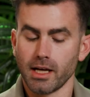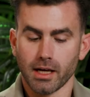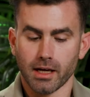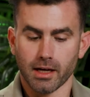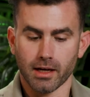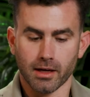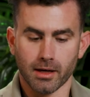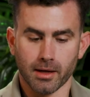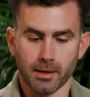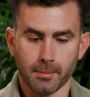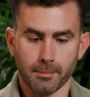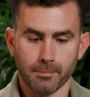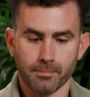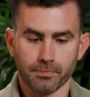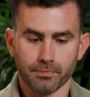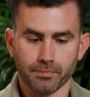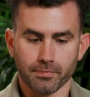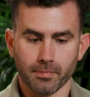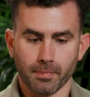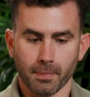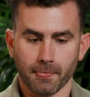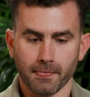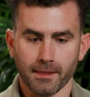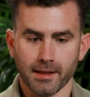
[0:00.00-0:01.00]

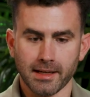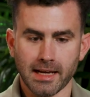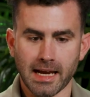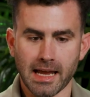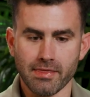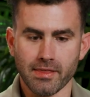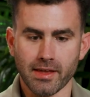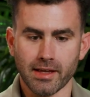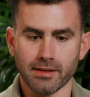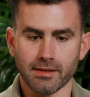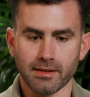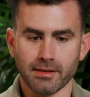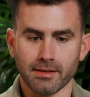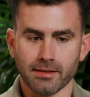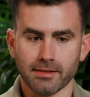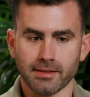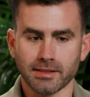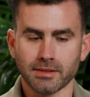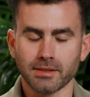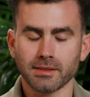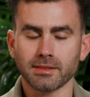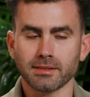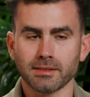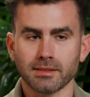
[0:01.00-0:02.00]
And then
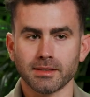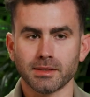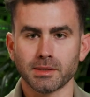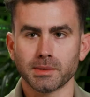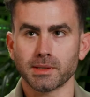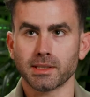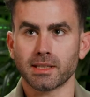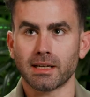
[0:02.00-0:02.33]
this is a